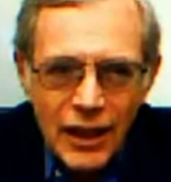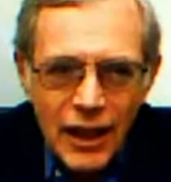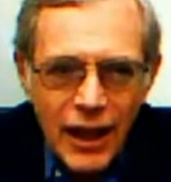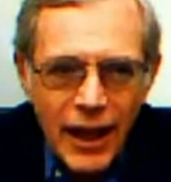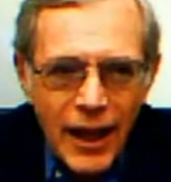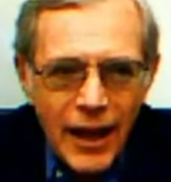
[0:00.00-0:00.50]

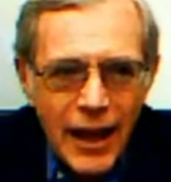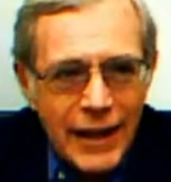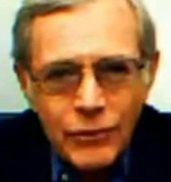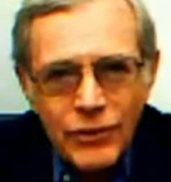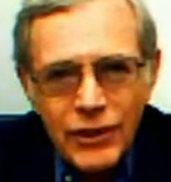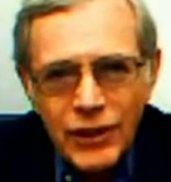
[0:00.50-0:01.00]
I
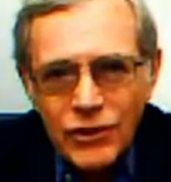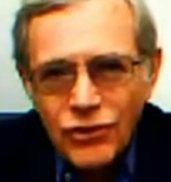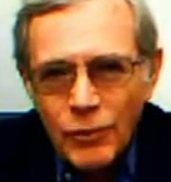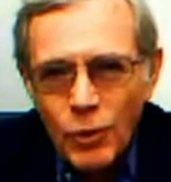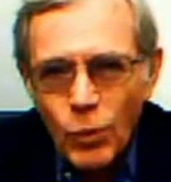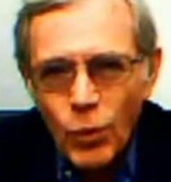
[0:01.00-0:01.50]
don't think the
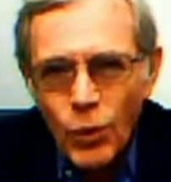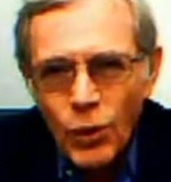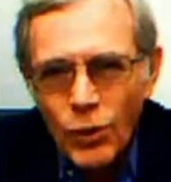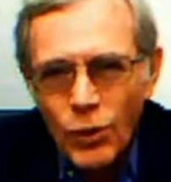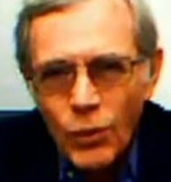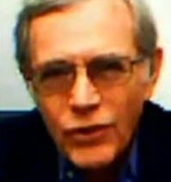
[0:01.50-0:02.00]
Civil
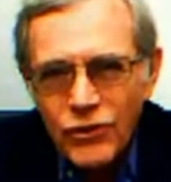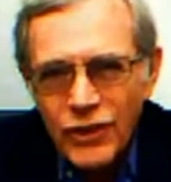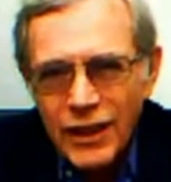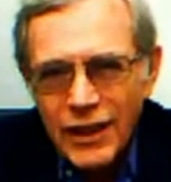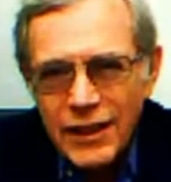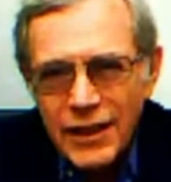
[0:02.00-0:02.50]
War was
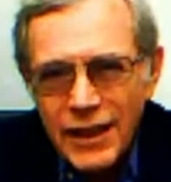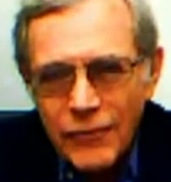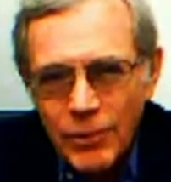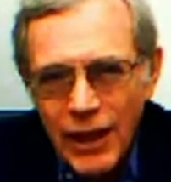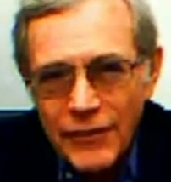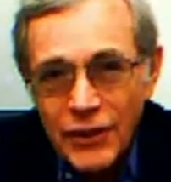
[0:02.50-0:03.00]

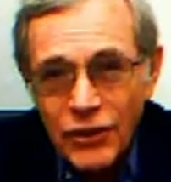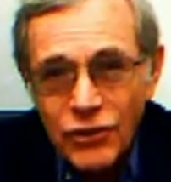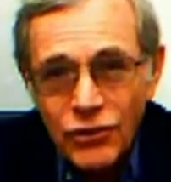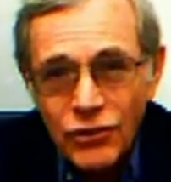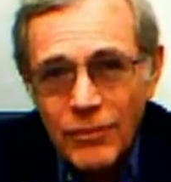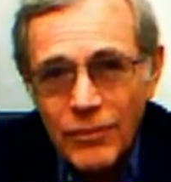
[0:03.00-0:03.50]
inevitable. I think
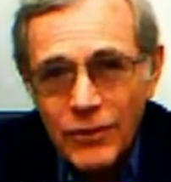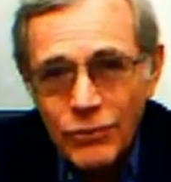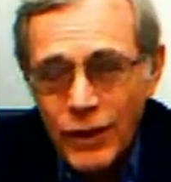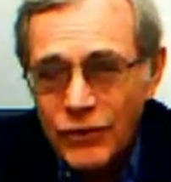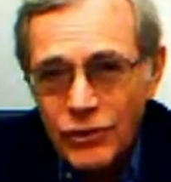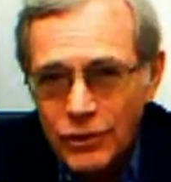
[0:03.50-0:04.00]
some
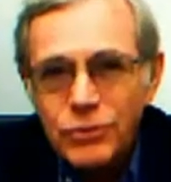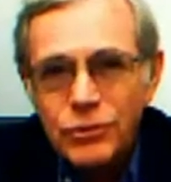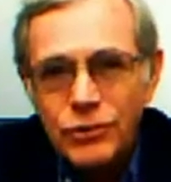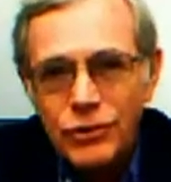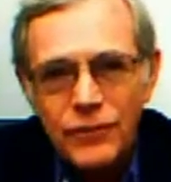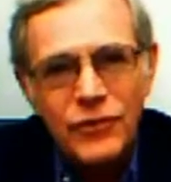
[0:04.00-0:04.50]

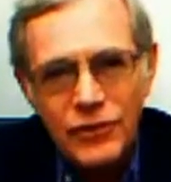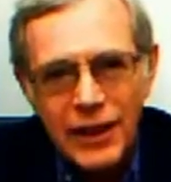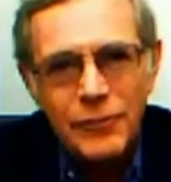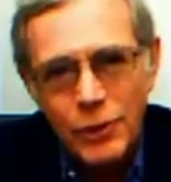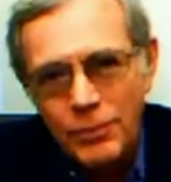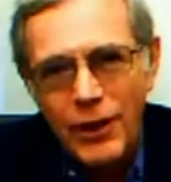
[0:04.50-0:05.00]
resolution of the
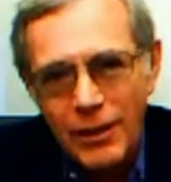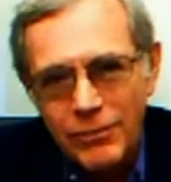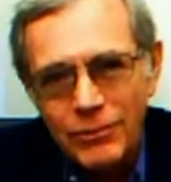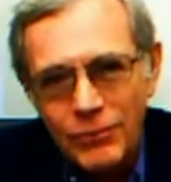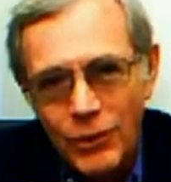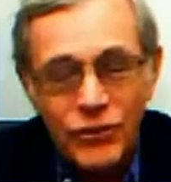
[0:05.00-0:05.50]
slavery
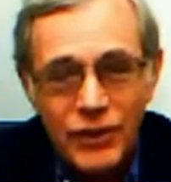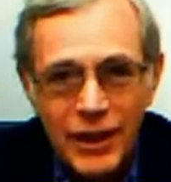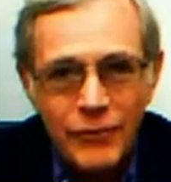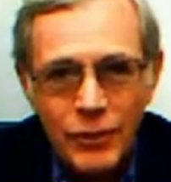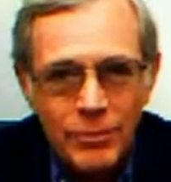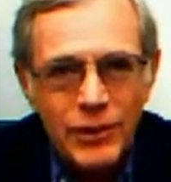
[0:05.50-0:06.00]
problem was
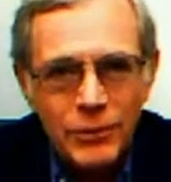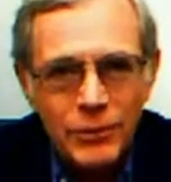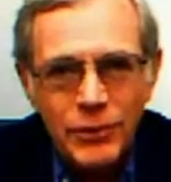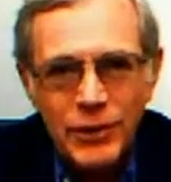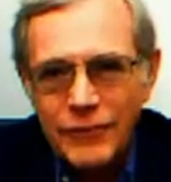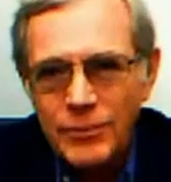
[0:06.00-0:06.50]
inevitable. It
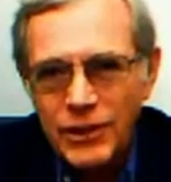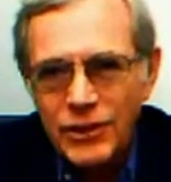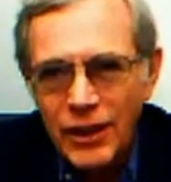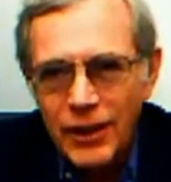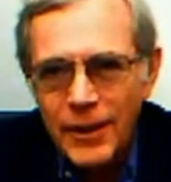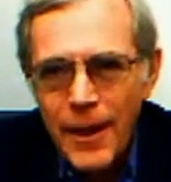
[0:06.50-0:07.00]
would have to be
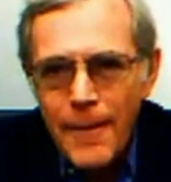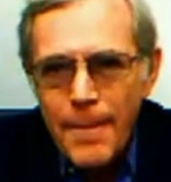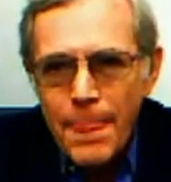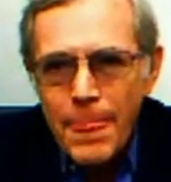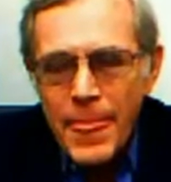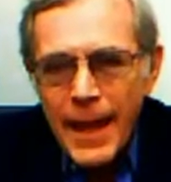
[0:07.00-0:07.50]
done.
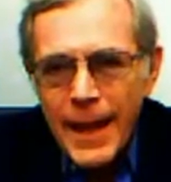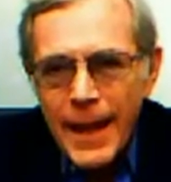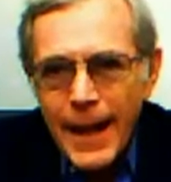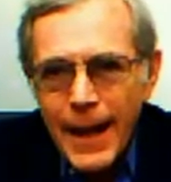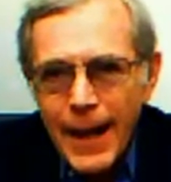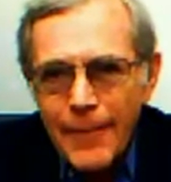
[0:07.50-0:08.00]

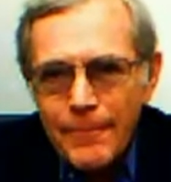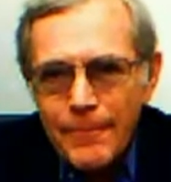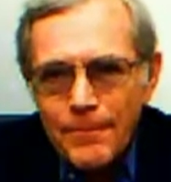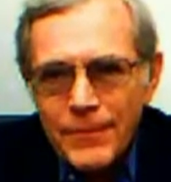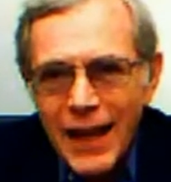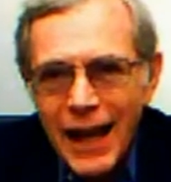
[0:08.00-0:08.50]

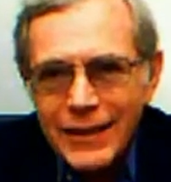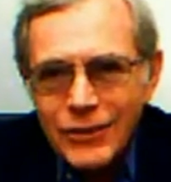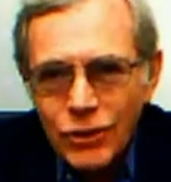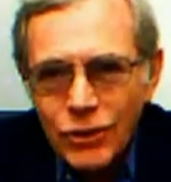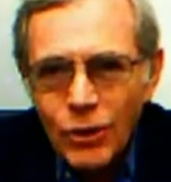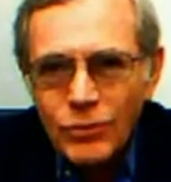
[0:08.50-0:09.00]
I
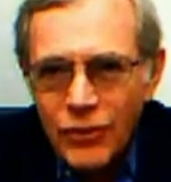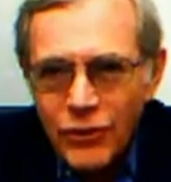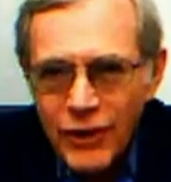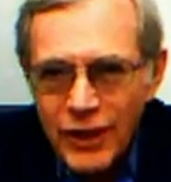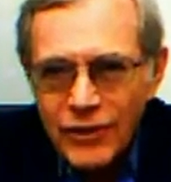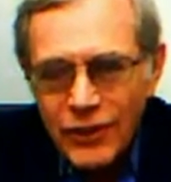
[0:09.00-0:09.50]
don't
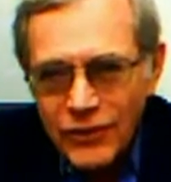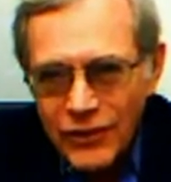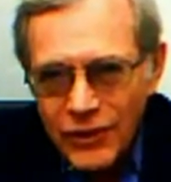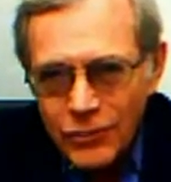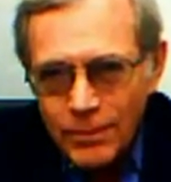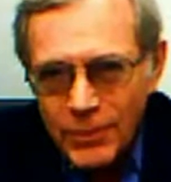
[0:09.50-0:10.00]
think that
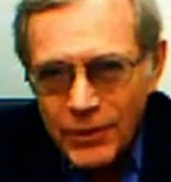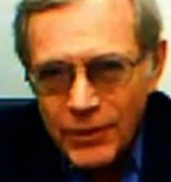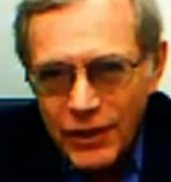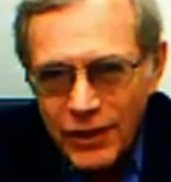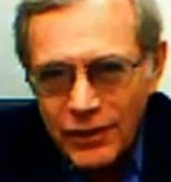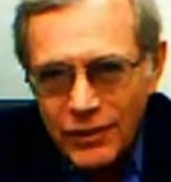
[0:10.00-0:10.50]
this
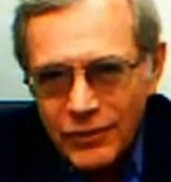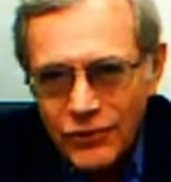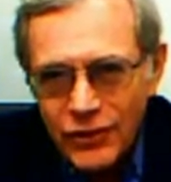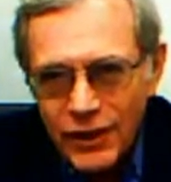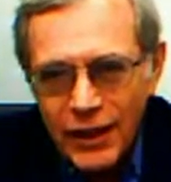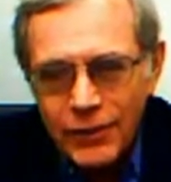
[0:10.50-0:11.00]
particular
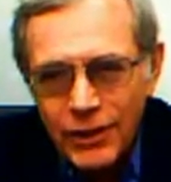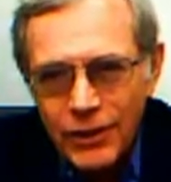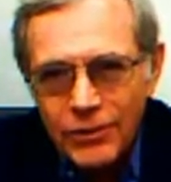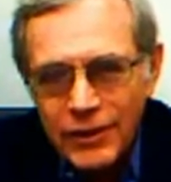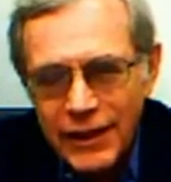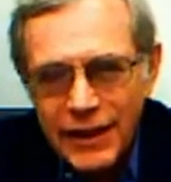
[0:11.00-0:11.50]

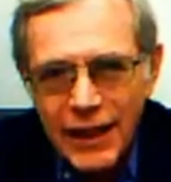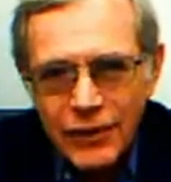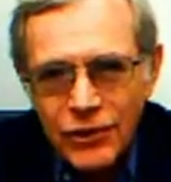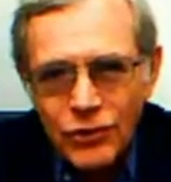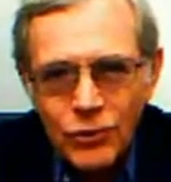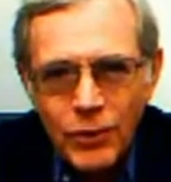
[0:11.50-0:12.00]
scenario laid out
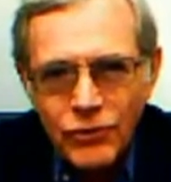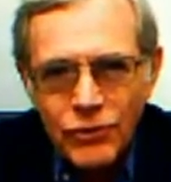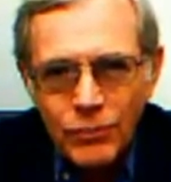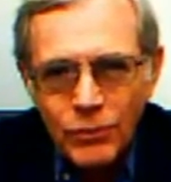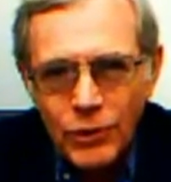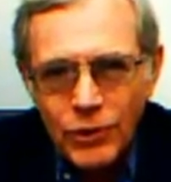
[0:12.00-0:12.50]
in this
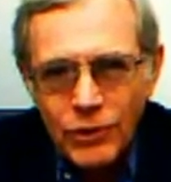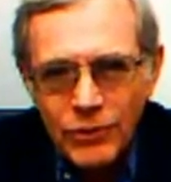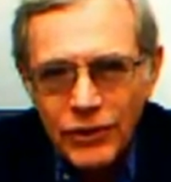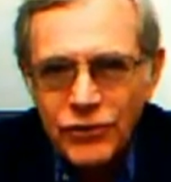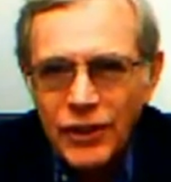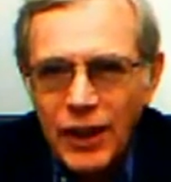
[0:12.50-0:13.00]
question would have
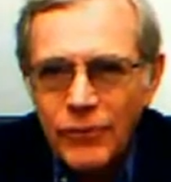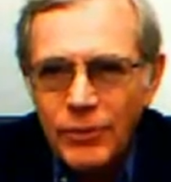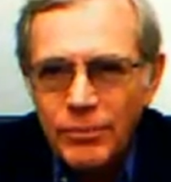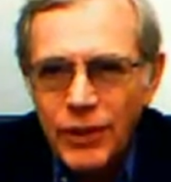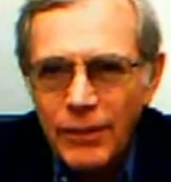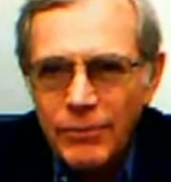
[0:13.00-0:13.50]
really solved the
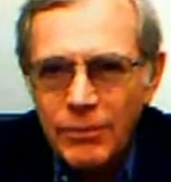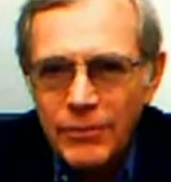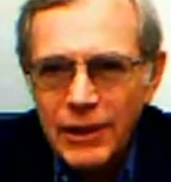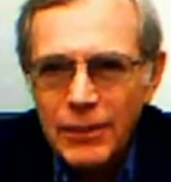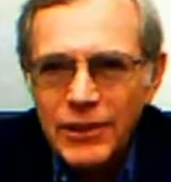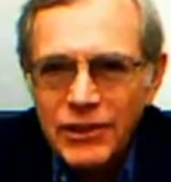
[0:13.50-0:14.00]
problem,
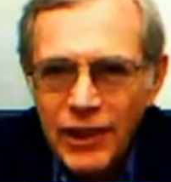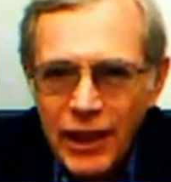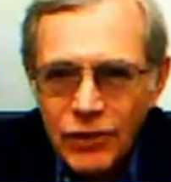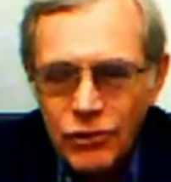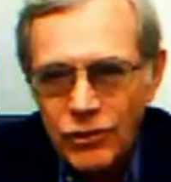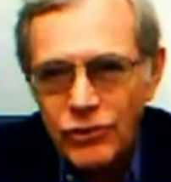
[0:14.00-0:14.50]

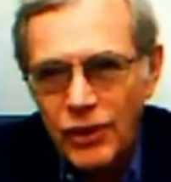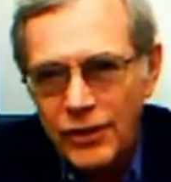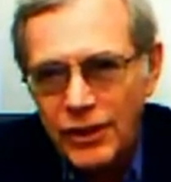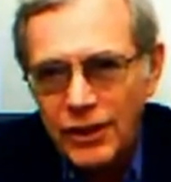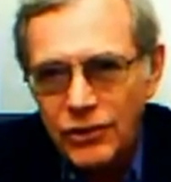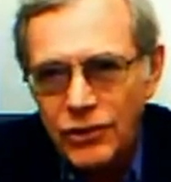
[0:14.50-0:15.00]
limitations on
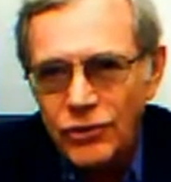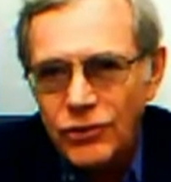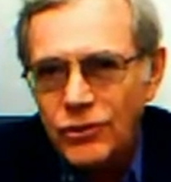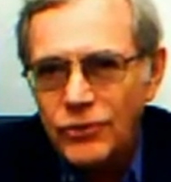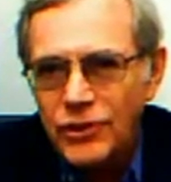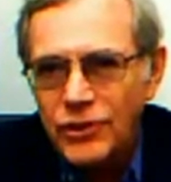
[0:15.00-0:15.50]
the
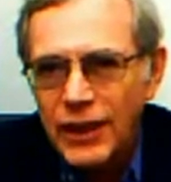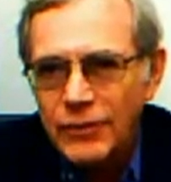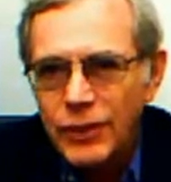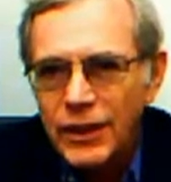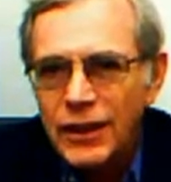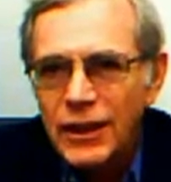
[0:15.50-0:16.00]
conditions of slavery.